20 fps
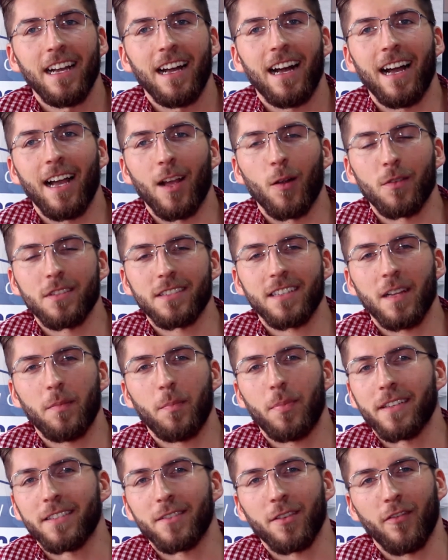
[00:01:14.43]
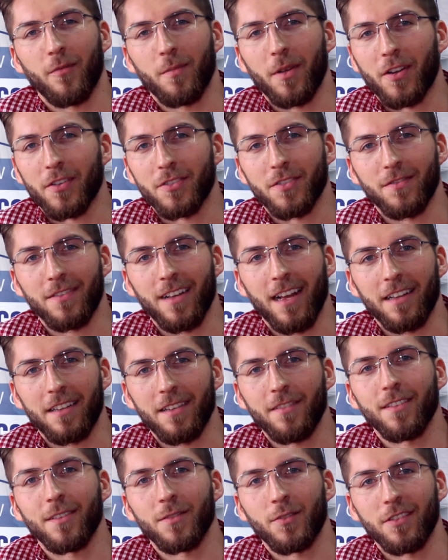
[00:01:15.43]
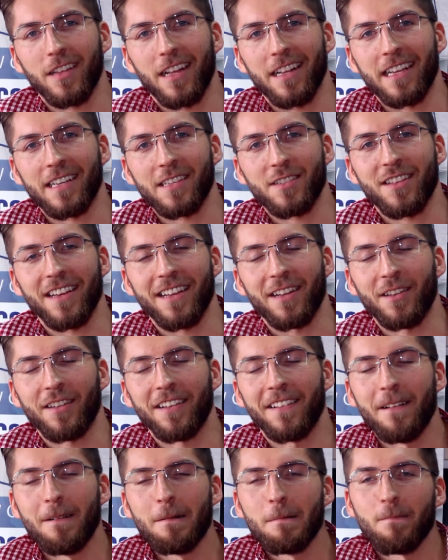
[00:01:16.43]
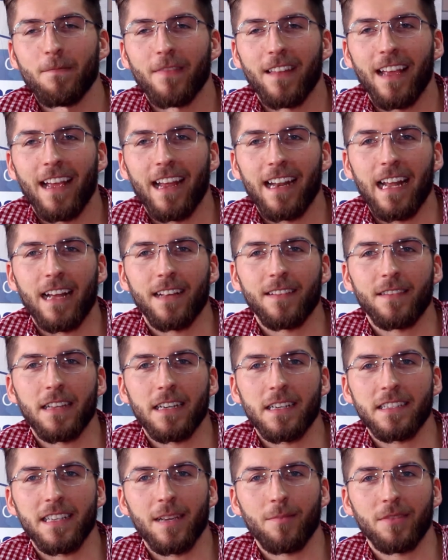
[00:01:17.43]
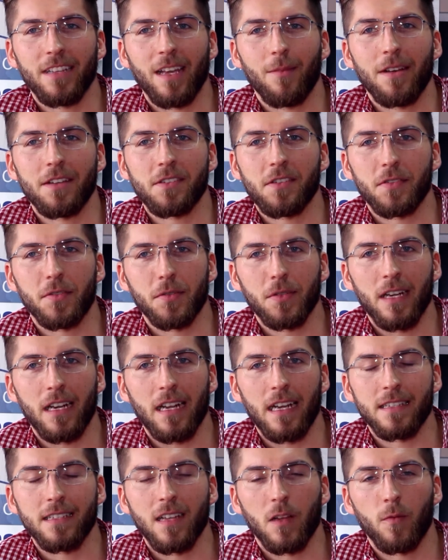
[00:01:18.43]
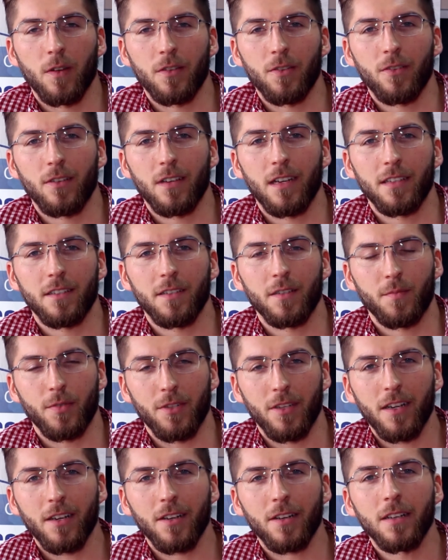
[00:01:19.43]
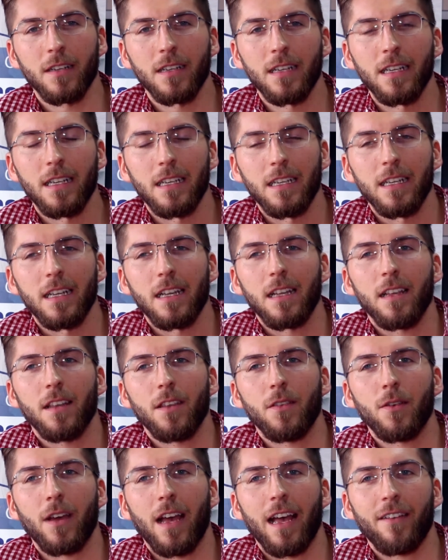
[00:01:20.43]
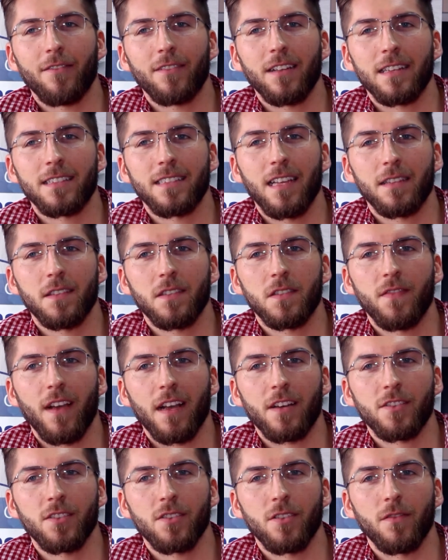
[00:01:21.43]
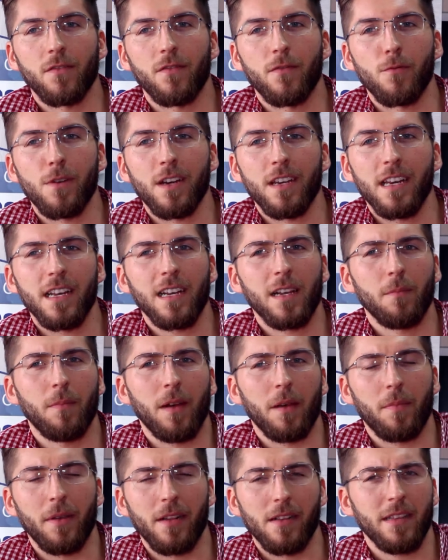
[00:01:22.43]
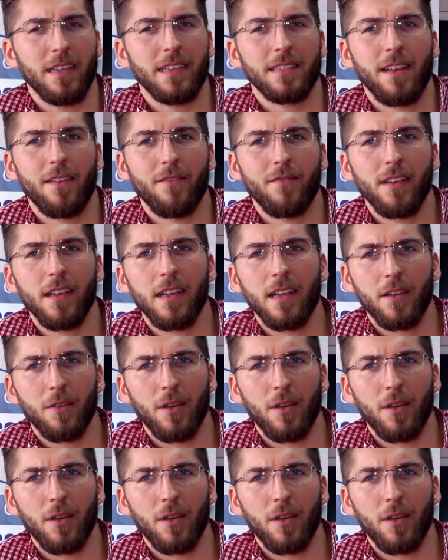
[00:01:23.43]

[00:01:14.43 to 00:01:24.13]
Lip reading: I always get pissed off because of that, even to that extent. And after some time I just realized that when you're an entrepreneur, you have that satisfaction of winning by building something.